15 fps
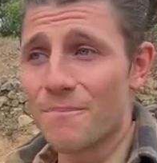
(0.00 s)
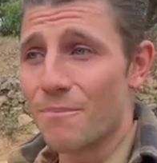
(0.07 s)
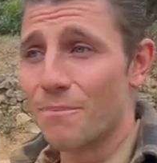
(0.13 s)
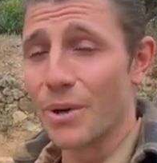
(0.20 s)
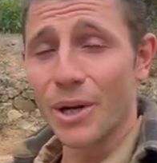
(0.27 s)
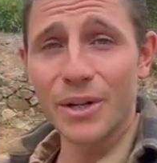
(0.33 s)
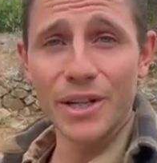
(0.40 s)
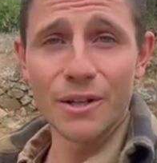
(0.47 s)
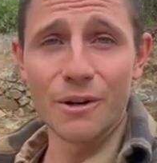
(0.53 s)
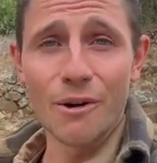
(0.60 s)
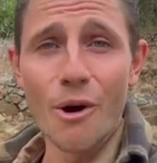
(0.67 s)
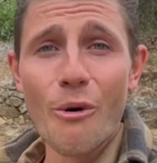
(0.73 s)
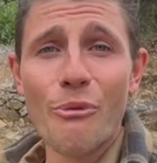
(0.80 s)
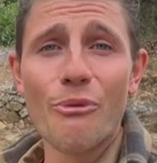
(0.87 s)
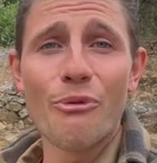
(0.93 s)
building our
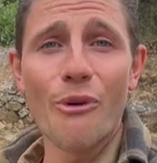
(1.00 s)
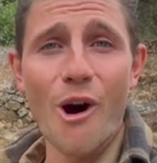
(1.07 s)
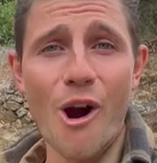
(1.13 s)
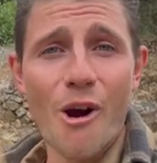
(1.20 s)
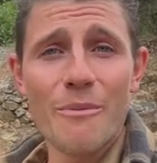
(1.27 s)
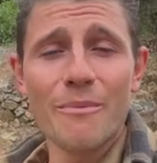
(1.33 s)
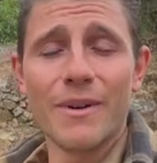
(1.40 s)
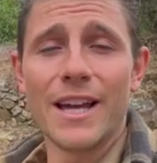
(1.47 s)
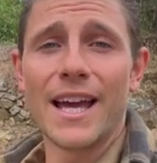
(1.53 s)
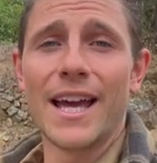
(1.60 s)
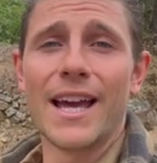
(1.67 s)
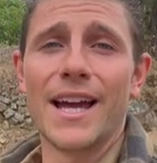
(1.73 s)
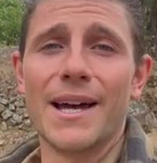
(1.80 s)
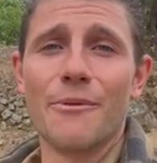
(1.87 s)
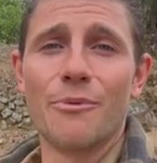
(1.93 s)
own farm
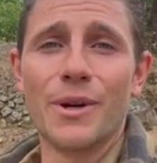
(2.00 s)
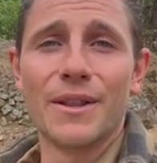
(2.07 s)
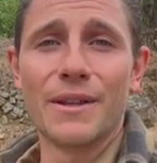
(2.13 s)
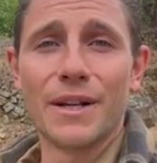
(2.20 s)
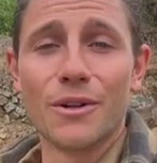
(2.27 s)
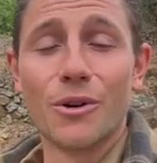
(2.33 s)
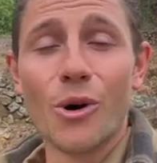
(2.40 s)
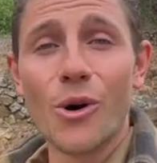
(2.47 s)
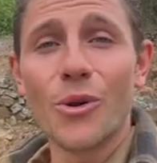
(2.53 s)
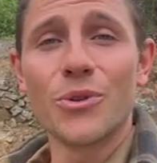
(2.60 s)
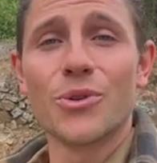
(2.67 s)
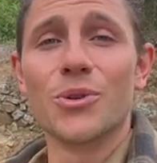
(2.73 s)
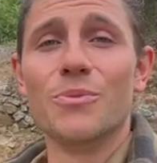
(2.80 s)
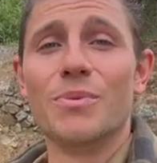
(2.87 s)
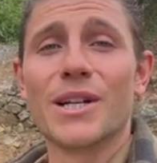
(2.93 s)
and with the goal
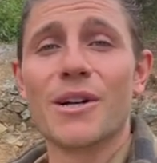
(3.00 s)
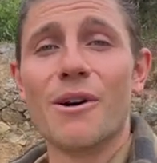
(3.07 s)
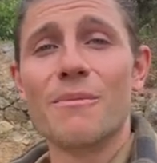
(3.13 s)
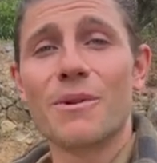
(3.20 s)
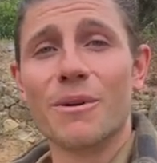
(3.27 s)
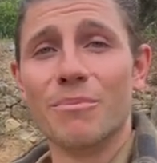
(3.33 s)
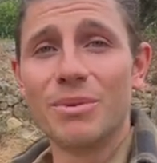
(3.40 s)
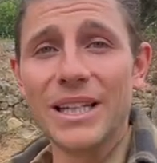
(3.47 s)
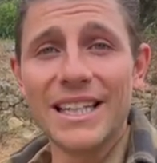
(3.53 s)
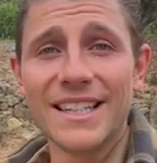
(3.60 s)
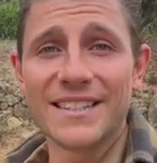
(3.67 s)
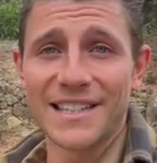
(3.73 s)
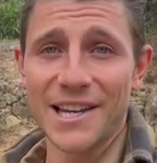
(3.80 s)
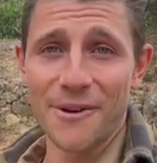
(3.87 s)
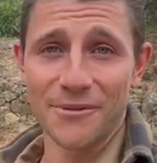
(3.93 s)
to become completely
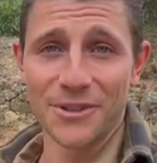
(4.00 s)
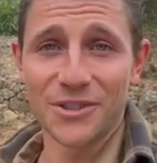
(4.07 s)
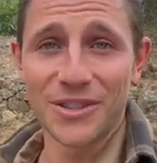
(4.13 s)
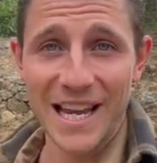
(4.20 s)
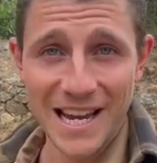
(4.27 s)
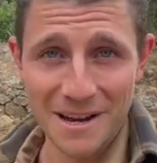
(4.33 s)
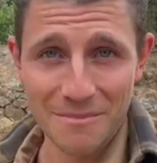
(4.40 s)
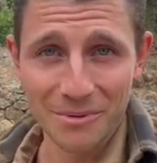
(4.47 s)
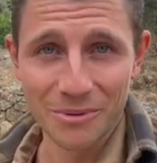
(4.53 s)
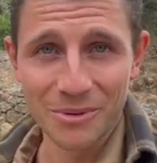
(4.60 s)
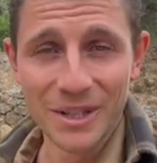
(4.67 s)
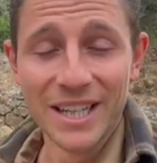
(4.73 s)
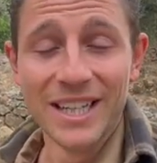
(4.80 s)
self-sustainable.